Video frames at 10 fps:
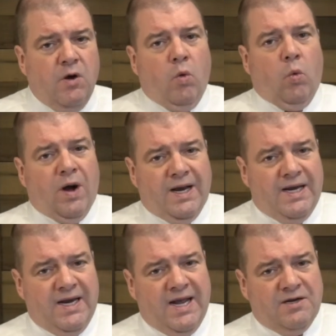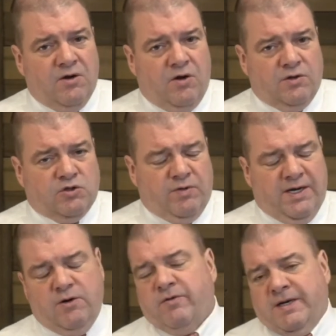why he had to halt
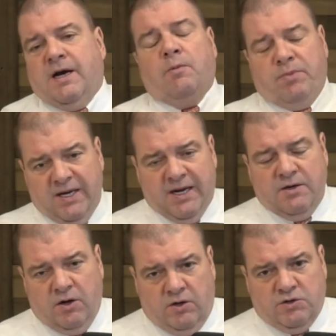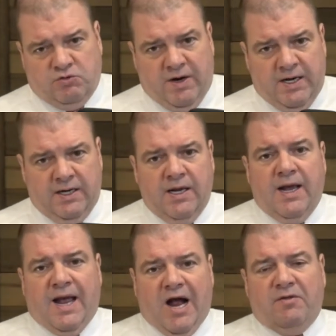trading, or the company had to halt trading,
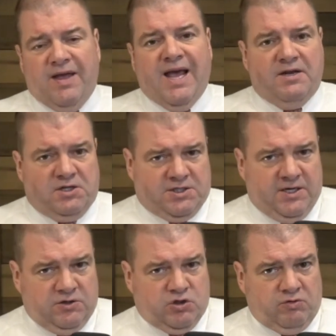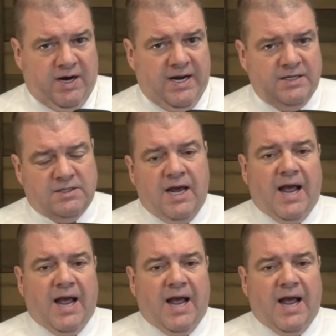how they had to settle trades,